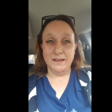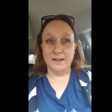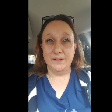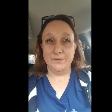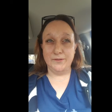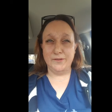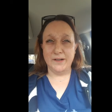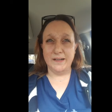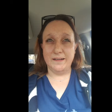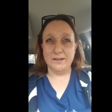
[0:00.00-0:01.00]
I'll never
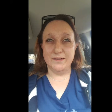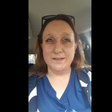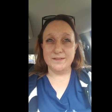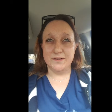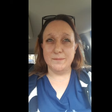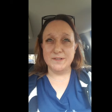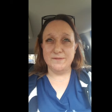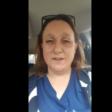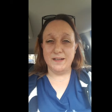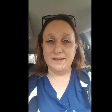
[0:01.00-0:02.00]
forget hearing the screams
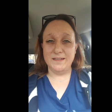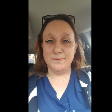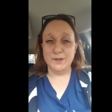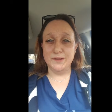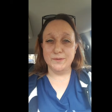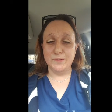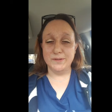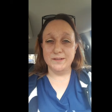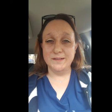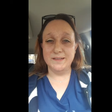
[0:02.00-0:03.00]
of an
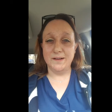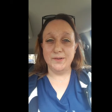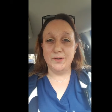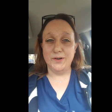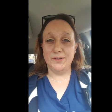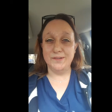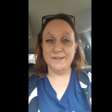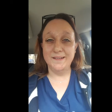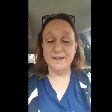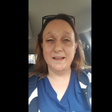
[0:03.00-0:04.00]
18-month-old down the hall.